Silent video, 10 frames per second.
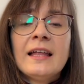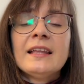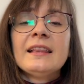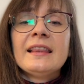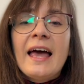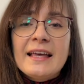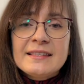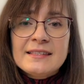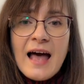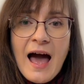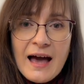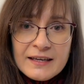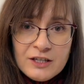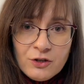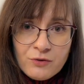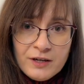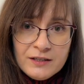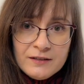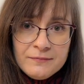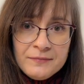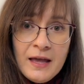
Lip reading: less accurate.